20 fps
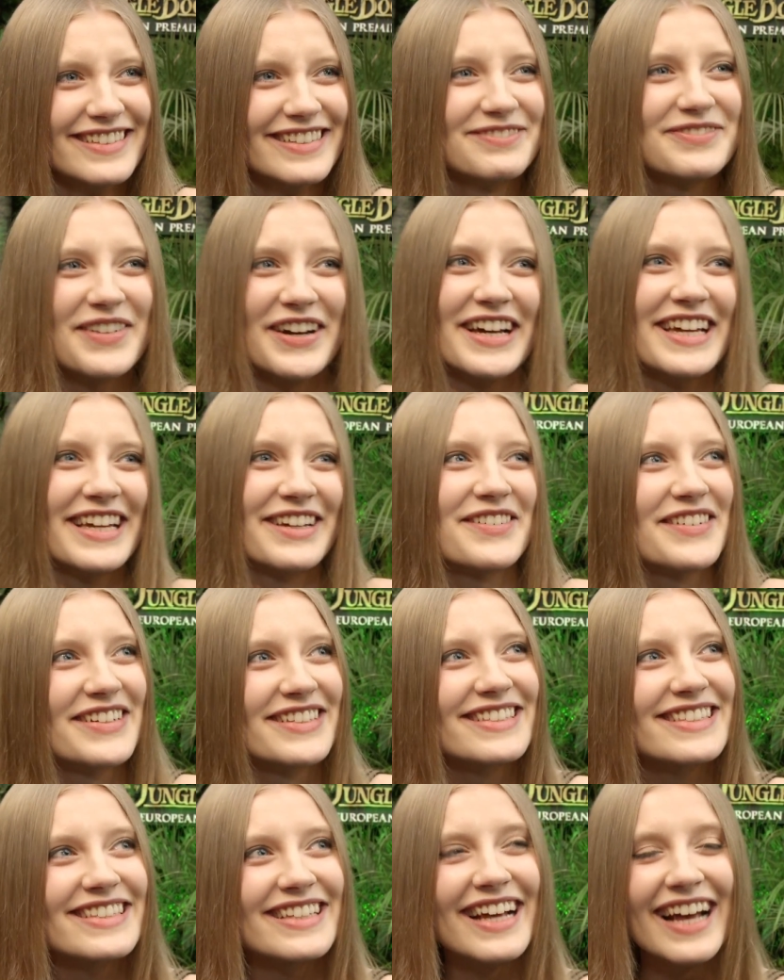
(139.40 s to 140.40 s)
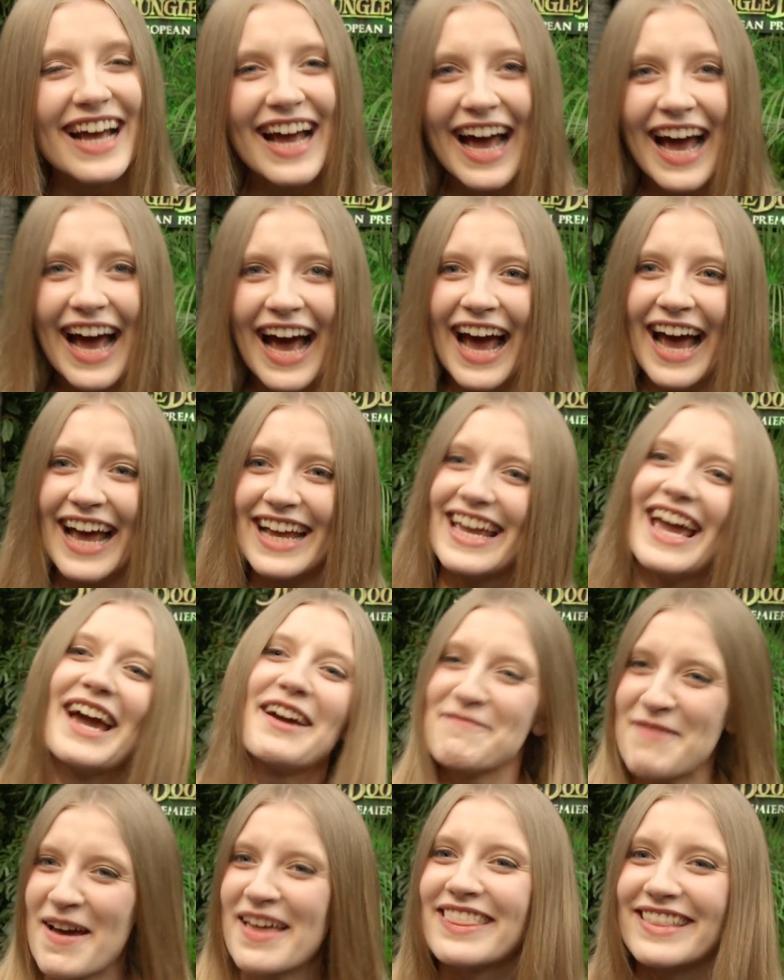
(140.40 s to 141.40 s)
But it was, yeah,
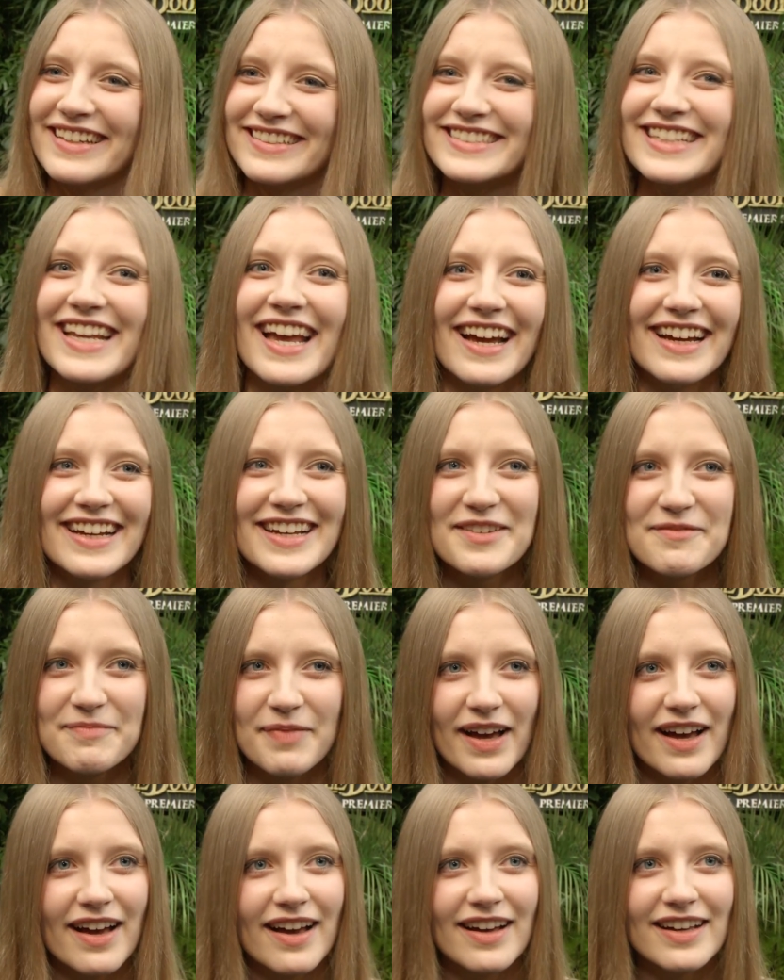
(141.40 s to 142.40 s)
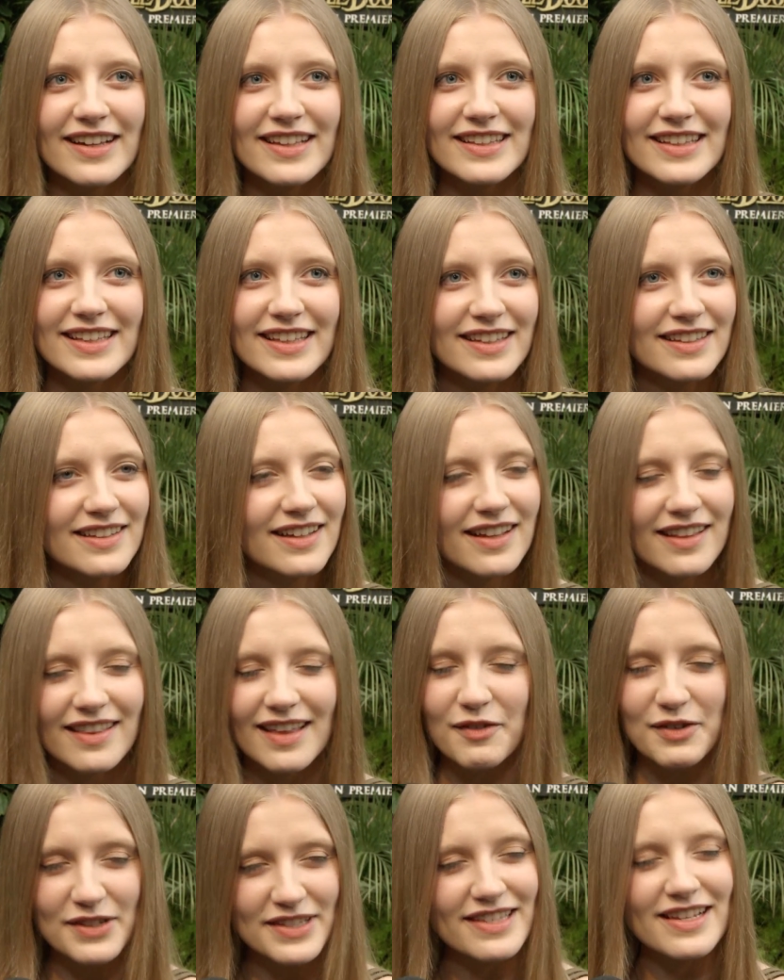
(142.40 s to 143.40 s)
method, yeah. But
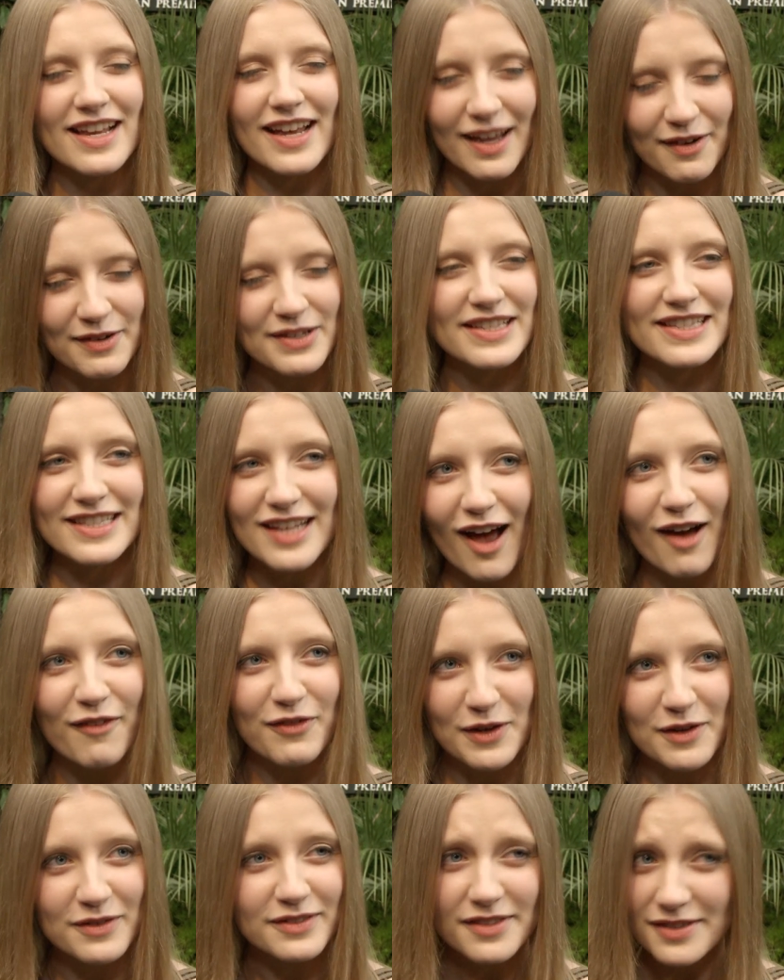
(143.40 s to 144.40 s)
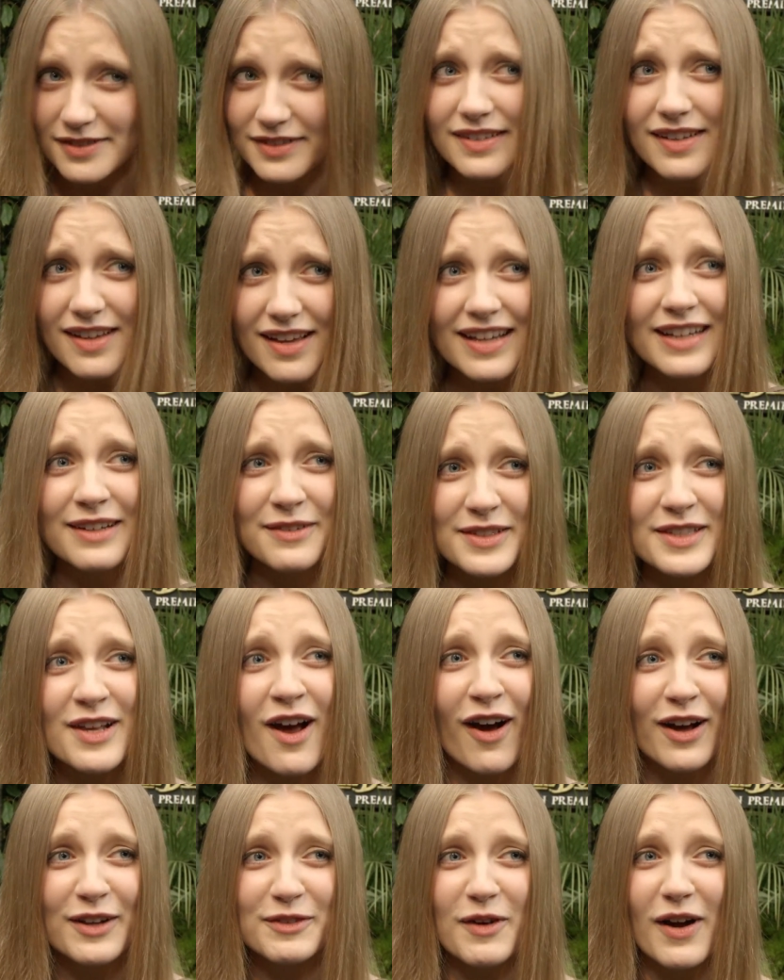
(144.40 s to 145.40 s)
it was tough. It was
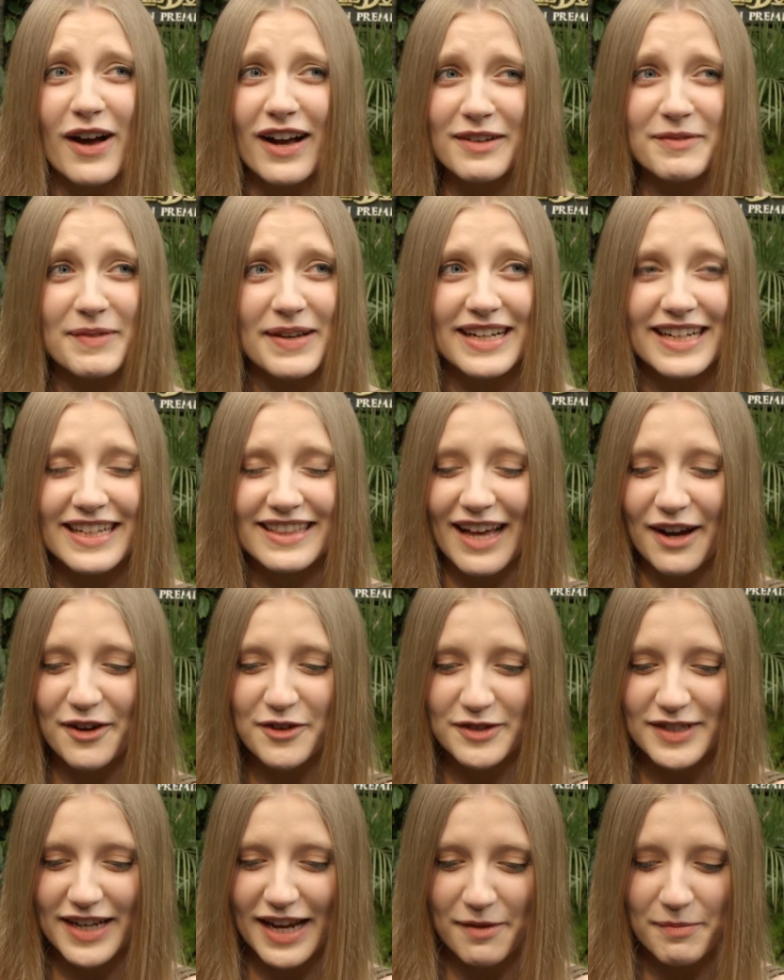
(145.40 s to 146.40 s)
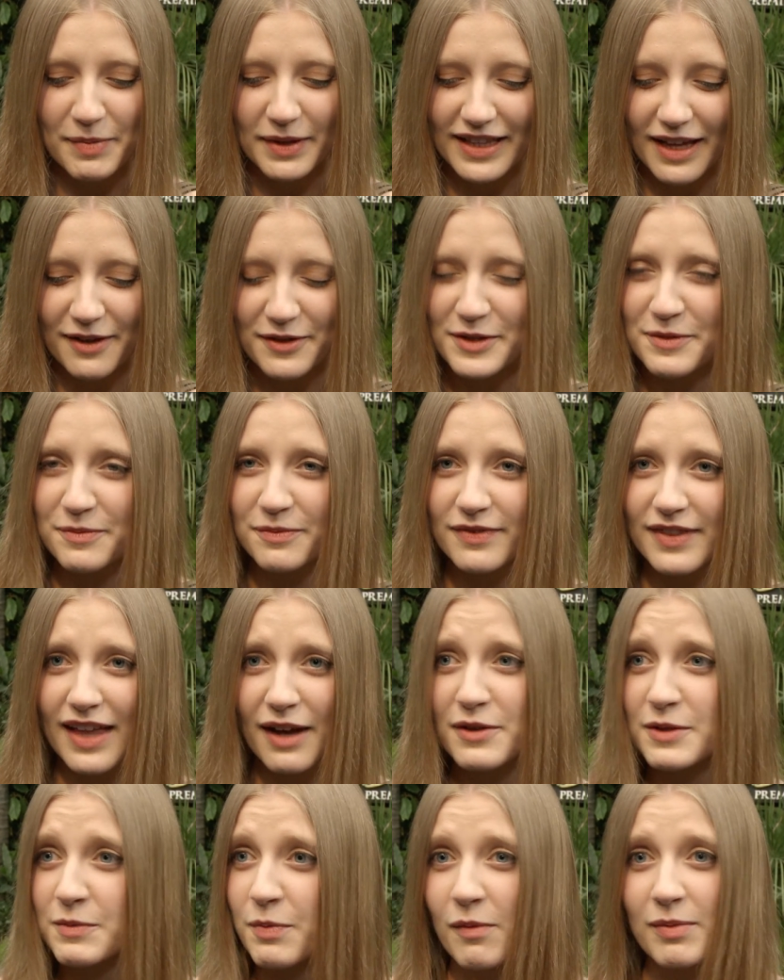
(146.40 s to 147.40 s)
hard work being in that all day. But that
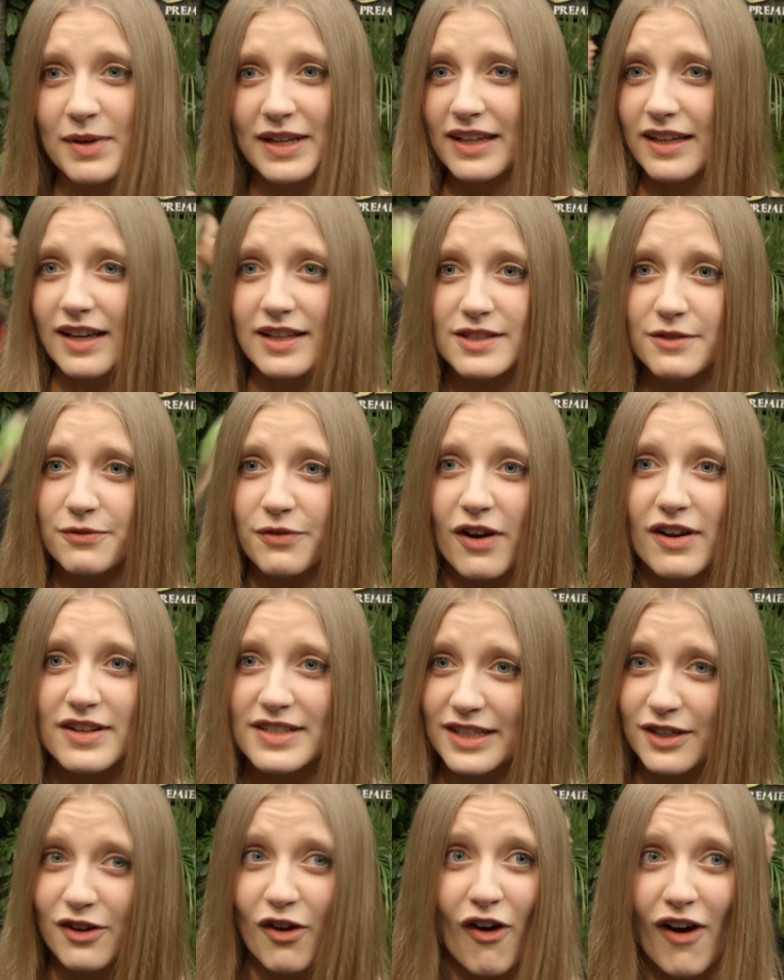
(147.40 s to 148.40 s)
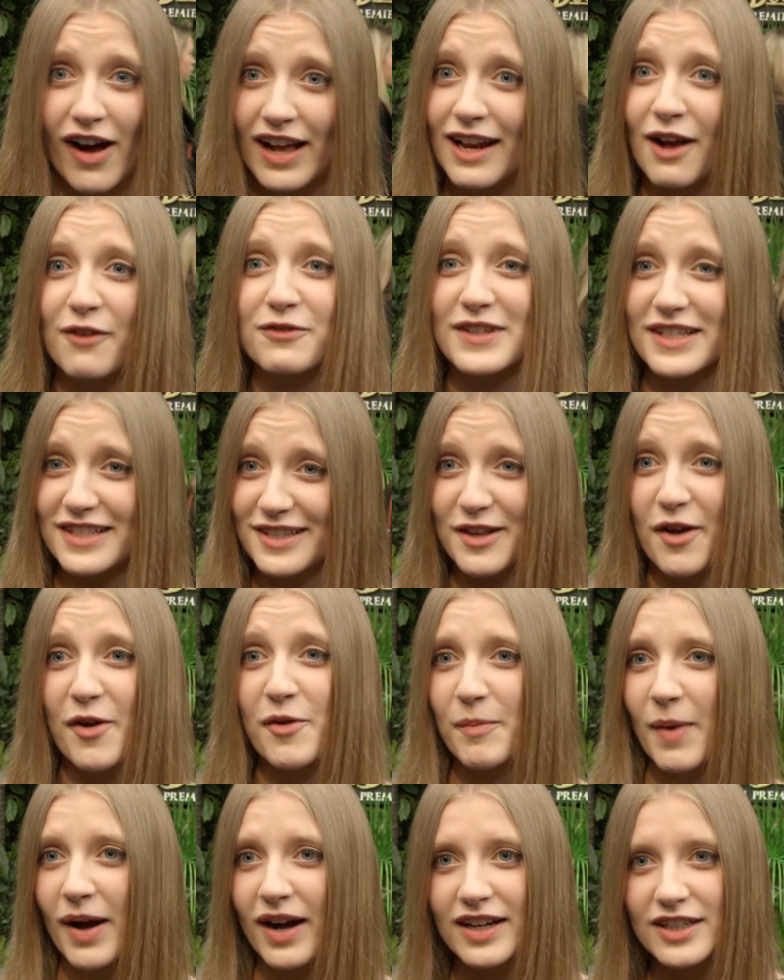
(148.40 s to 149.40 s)
was probably as far as it got. I loved it so
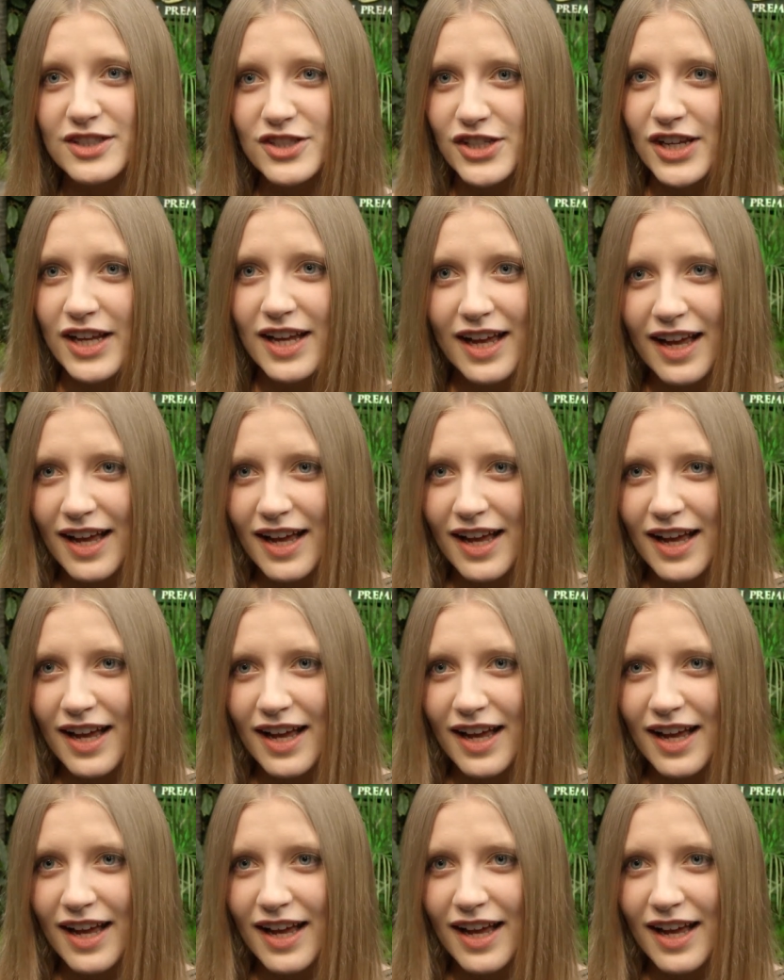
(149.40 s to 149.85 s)
much.